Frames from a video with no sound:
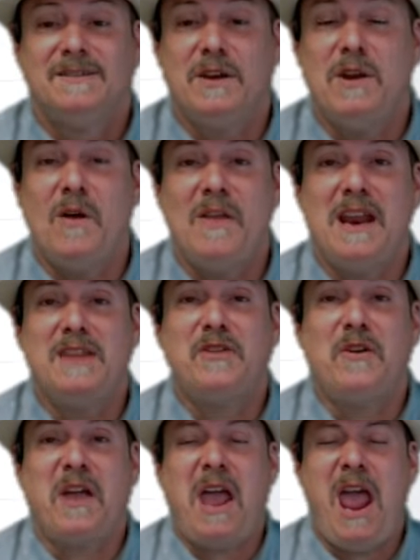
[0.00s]
to know that it
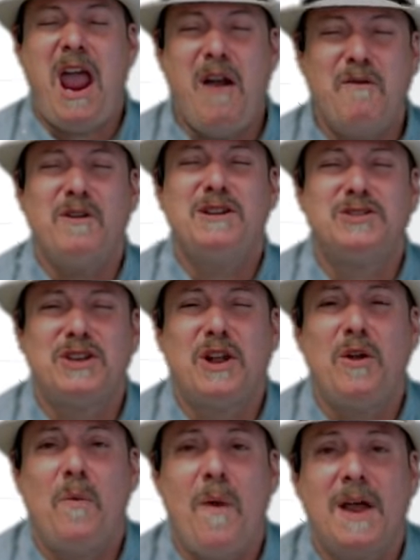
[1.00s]
took every
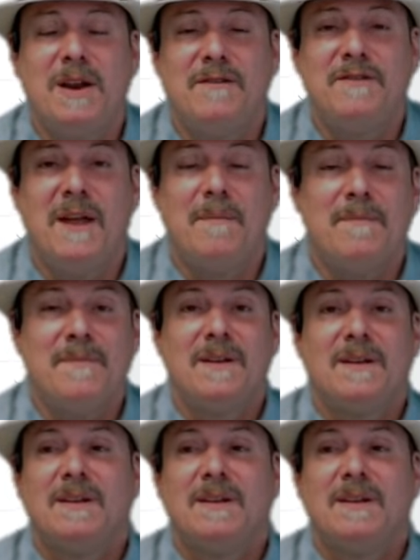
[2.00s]
single one of them